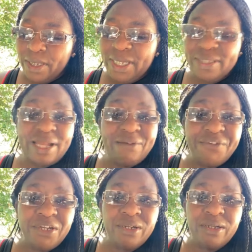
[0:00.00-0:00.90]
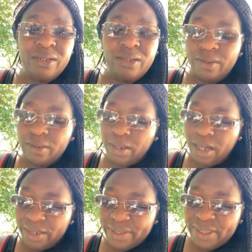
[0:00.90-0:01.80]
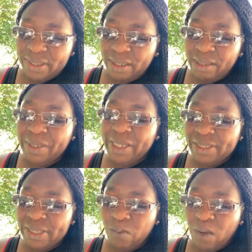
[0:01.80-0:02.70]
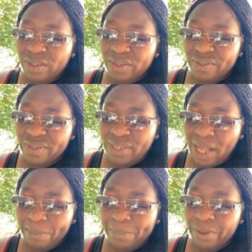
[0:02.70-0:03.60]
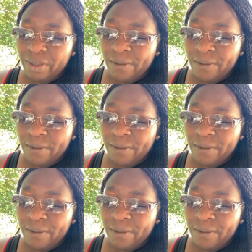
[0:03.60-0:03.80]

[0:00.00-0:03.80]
He's after us because he wants to stop